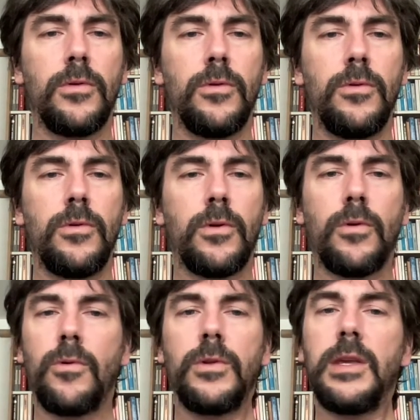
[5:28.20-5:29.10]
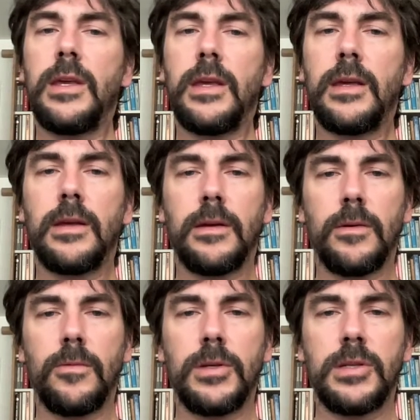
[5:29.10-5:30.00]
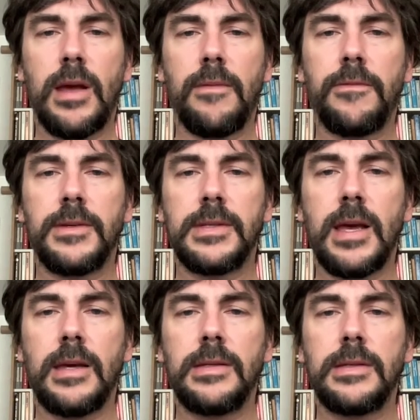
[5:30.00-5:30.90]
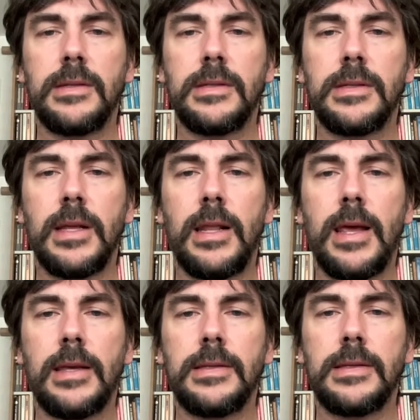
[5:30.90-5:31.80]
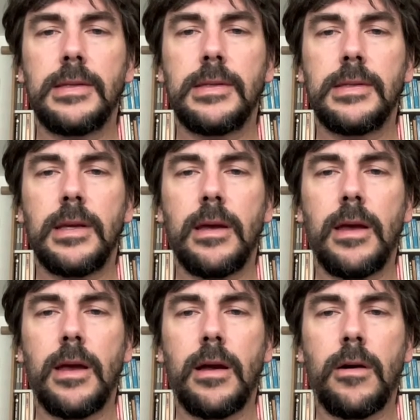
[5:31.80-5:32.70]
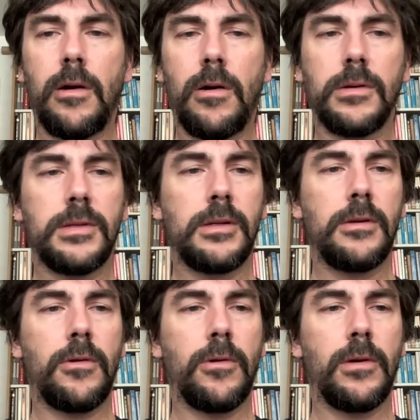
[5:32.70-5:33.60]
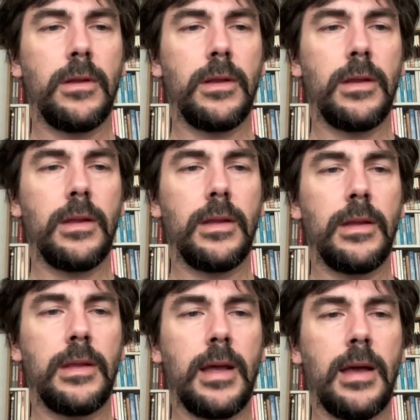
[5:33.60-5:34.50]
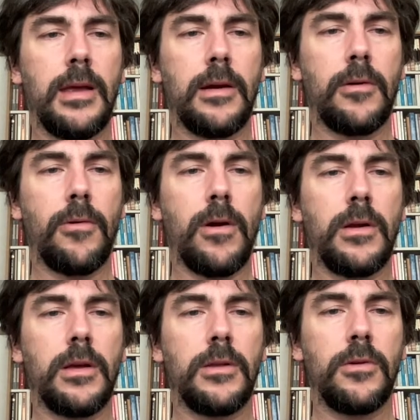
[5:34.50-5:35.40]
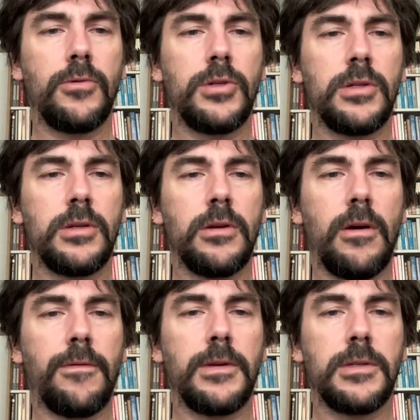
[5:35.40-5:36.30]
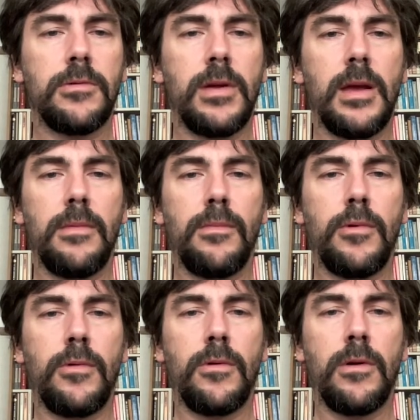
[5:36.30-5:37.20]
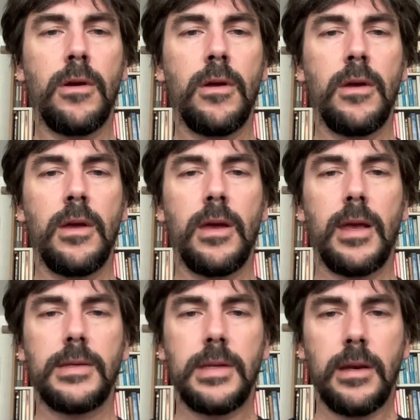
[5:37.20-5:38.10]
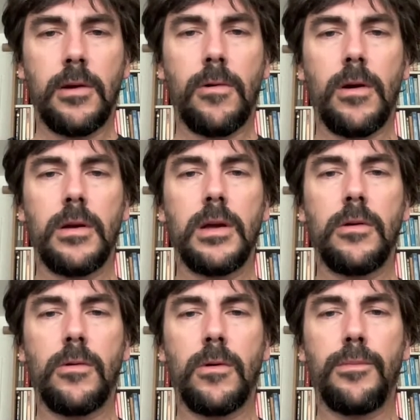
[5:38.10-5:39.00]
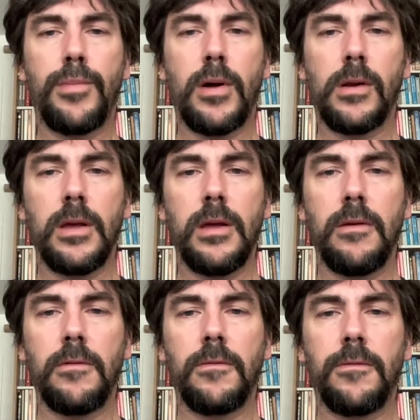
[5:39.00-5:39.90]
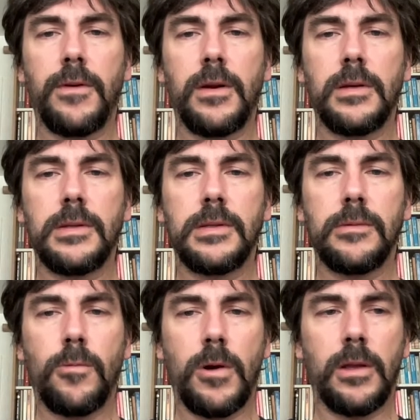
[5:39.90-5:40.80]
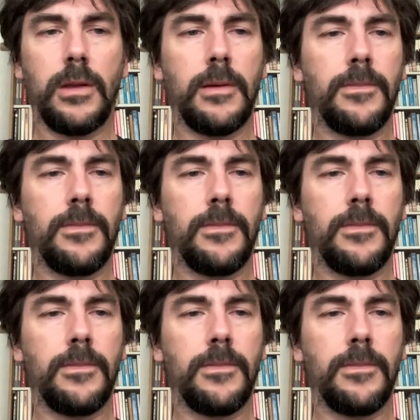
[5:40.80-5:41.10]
uchronie, which emphasizes less a causal or a diachronic notion of history and more a synchronic or polyphonous one.